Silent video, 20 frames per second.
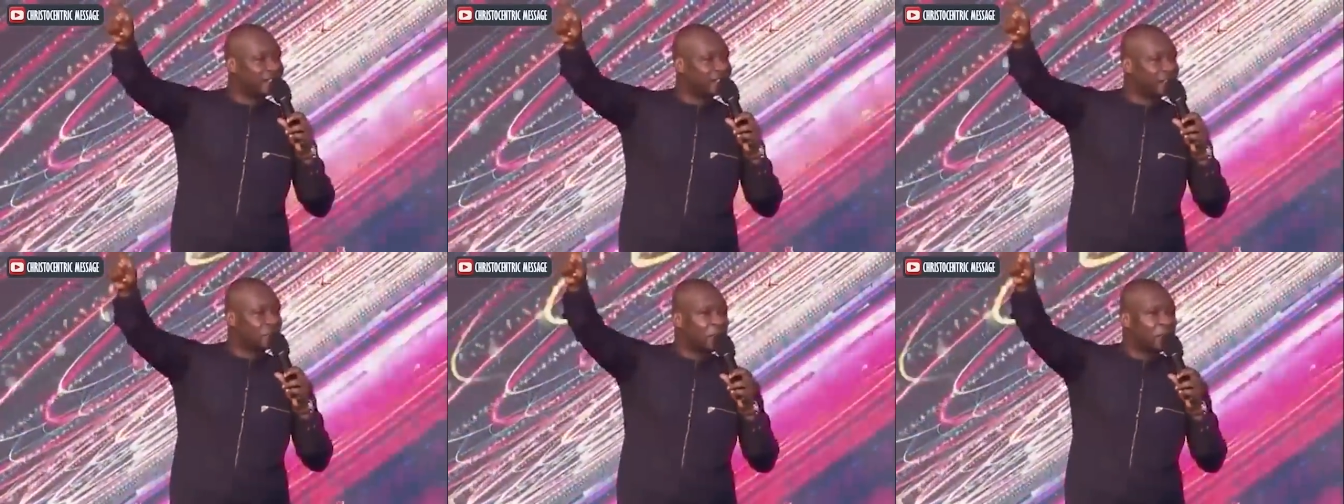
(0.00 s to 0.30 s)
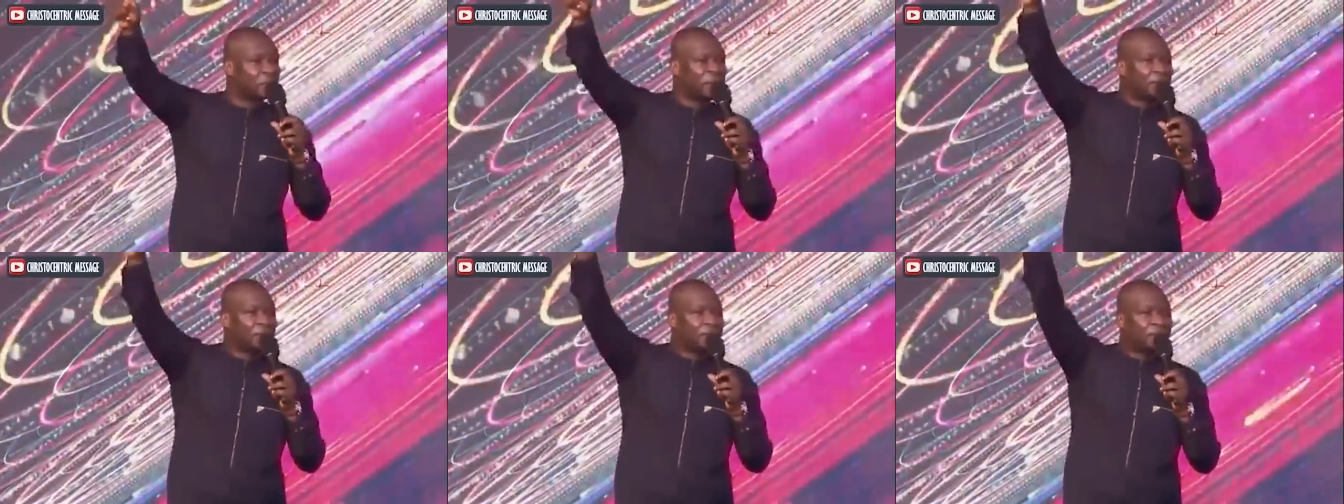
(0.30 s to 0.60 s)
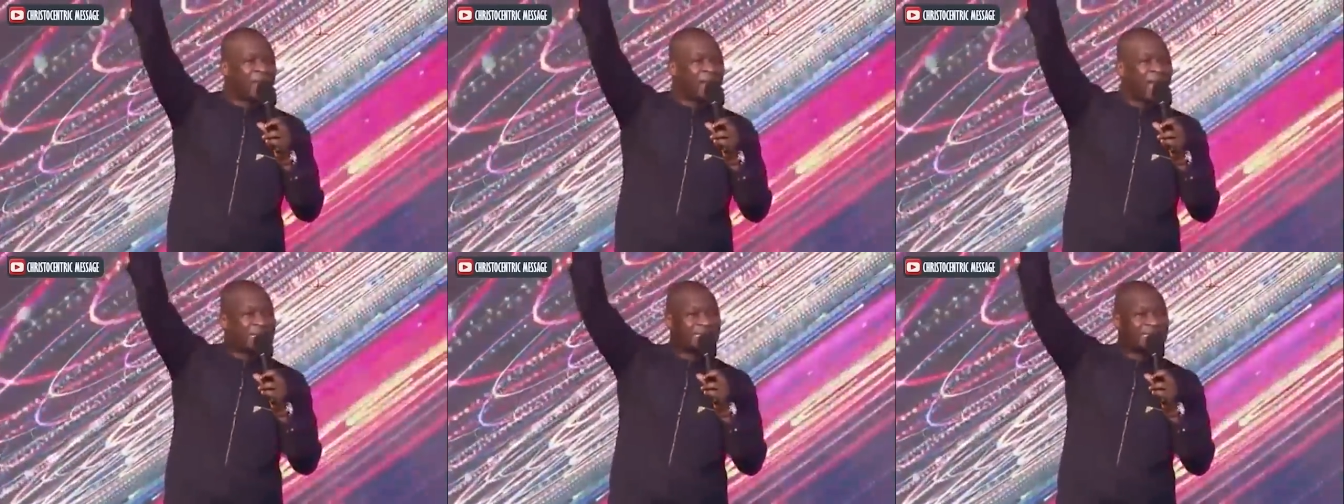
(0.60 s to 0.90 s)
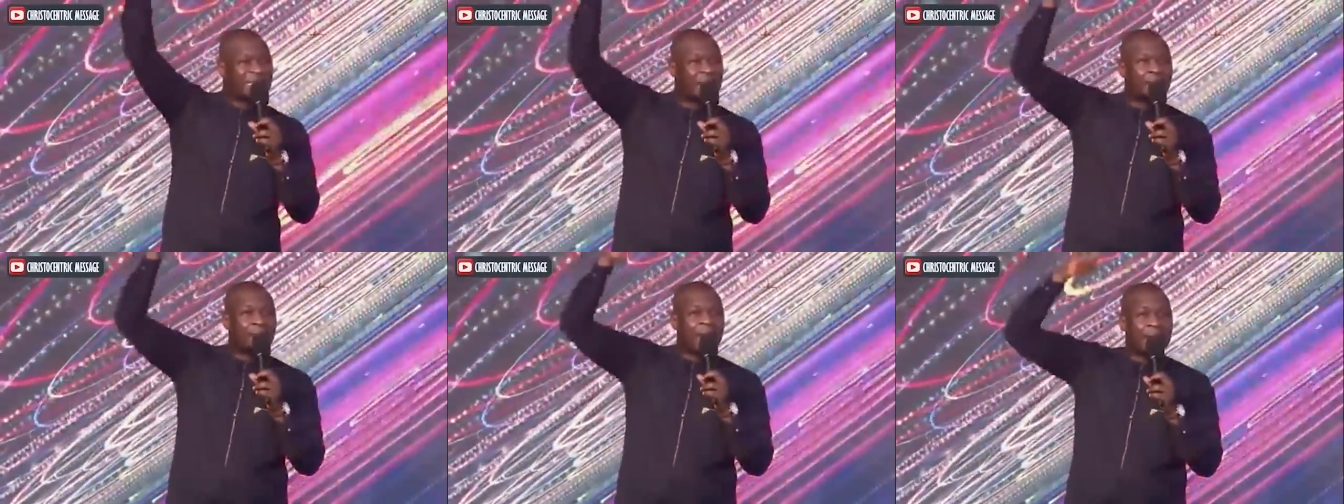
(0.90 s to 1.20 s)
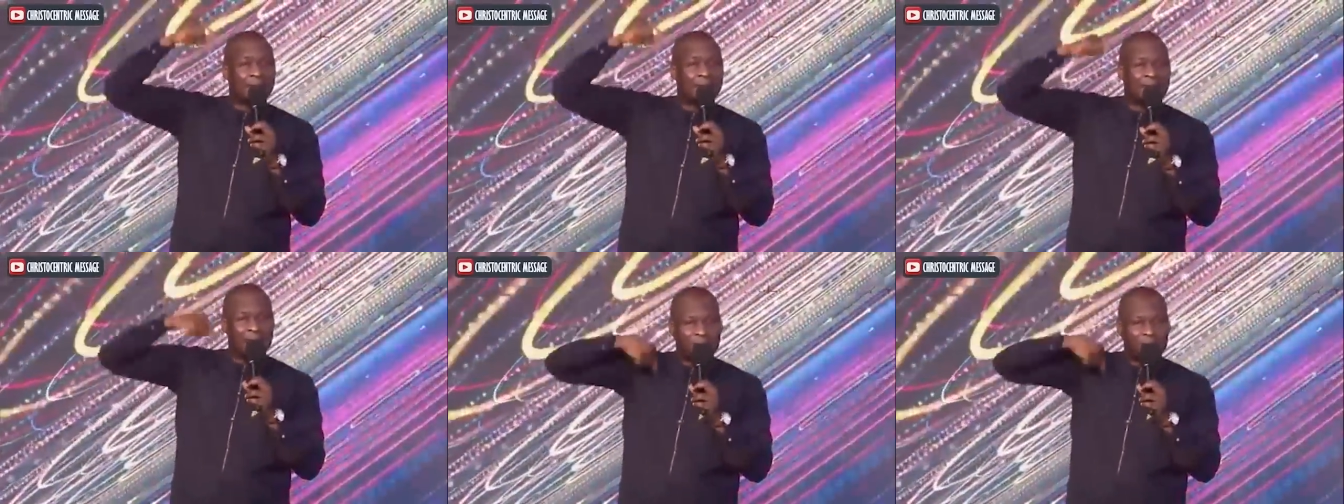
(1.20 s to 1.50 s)
has not been planted
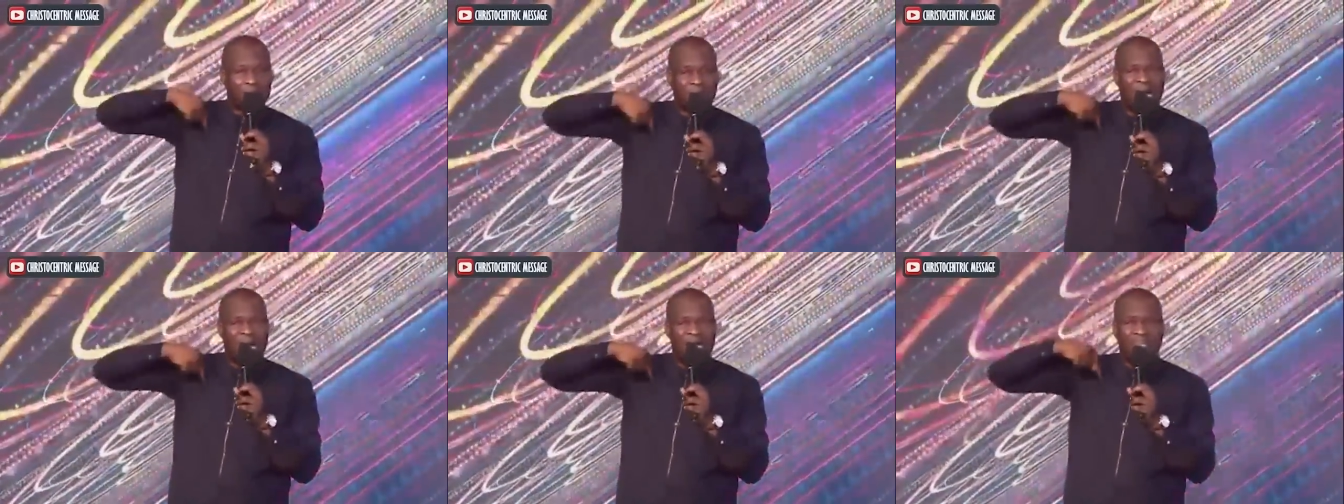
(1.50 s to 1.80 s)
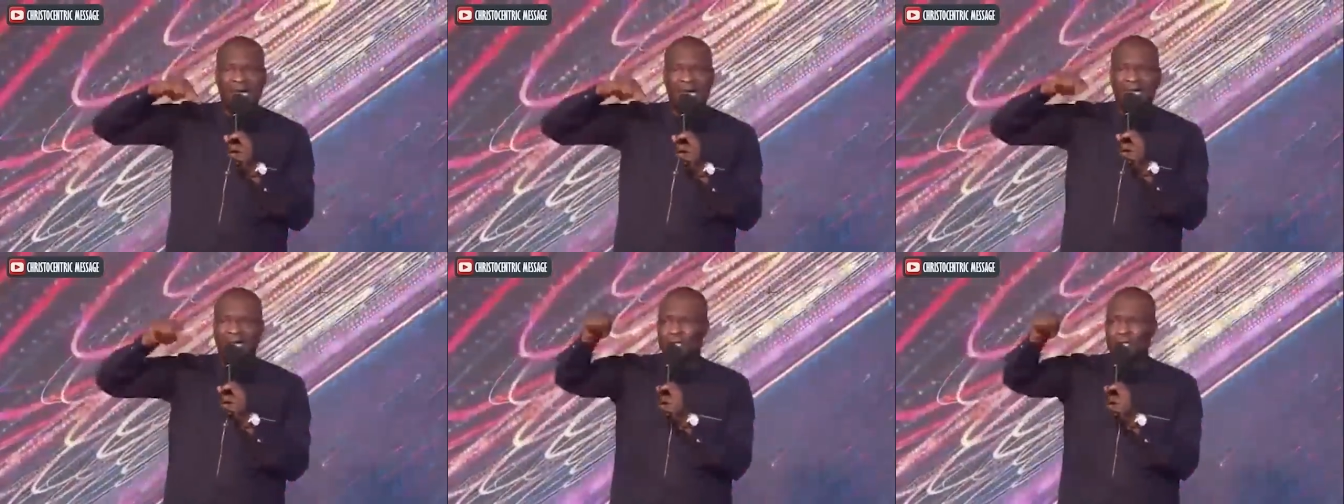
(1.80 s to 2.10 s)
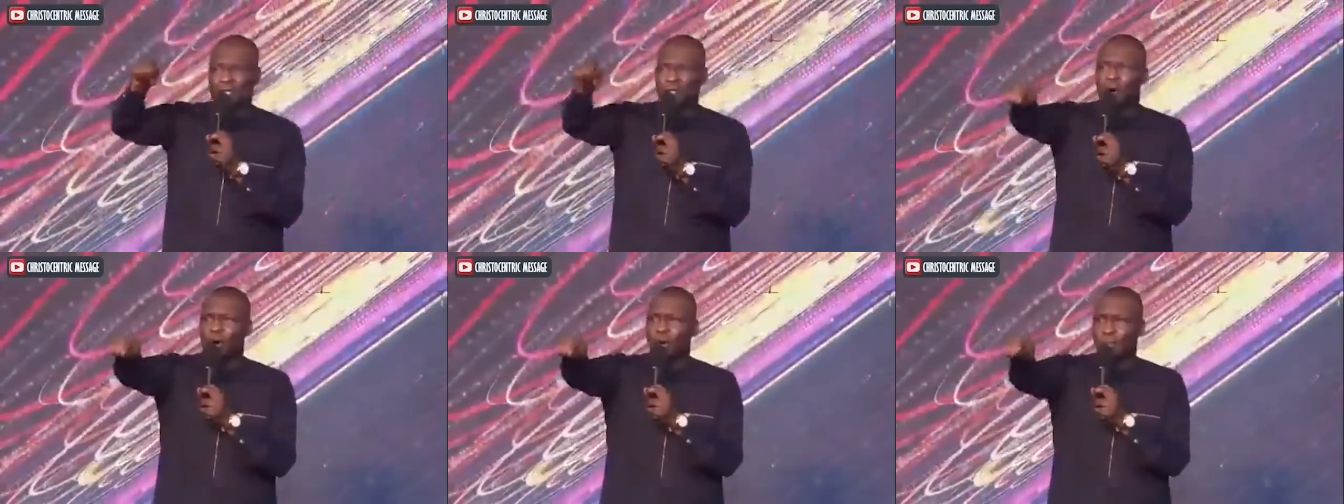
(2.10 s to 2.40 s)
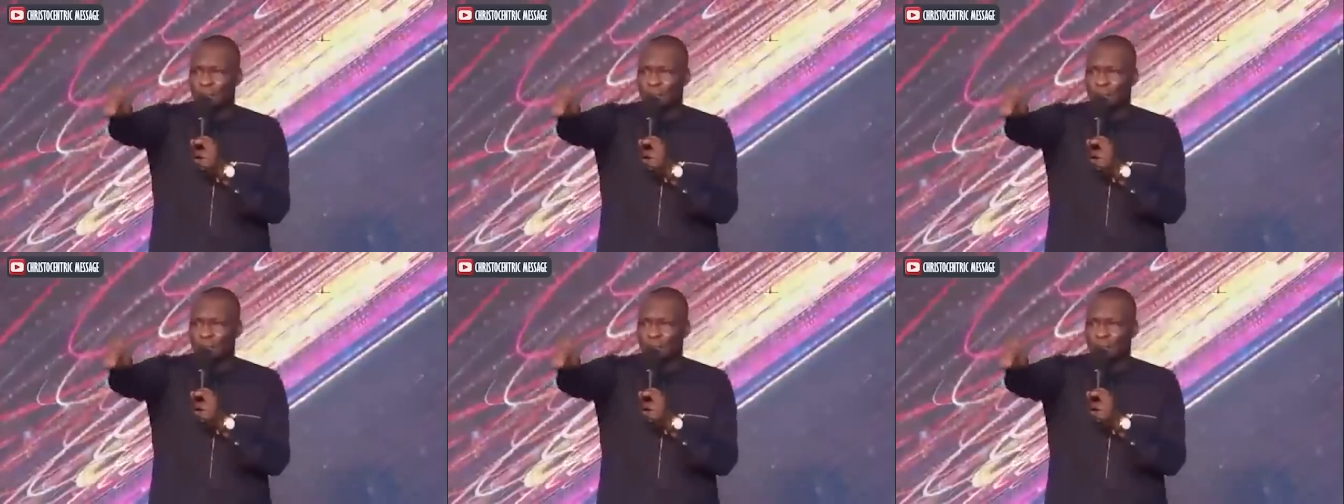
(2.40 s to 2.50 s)
by my Father in your